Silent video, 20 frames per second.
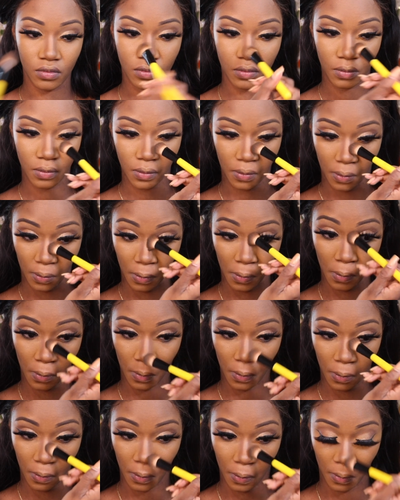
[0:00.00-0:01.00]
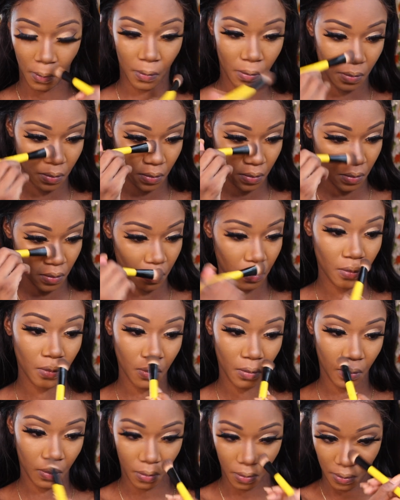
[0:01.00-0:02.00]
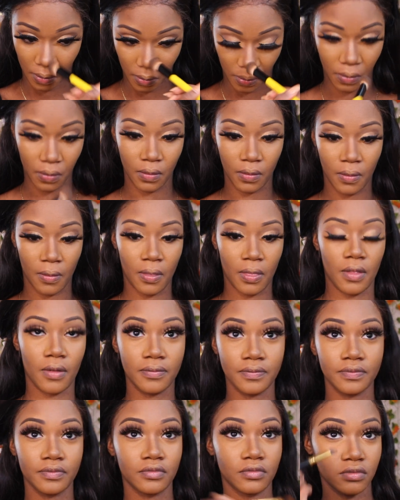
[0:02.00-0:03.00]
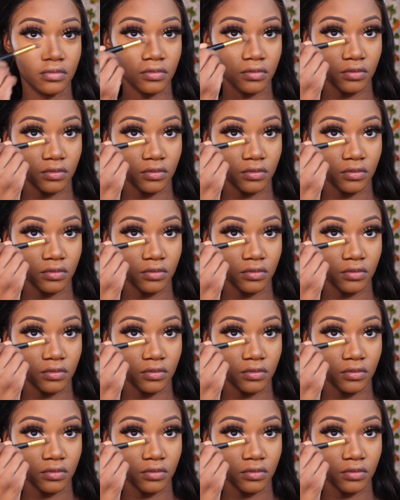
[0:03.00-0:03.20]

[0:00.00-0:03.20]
(silence)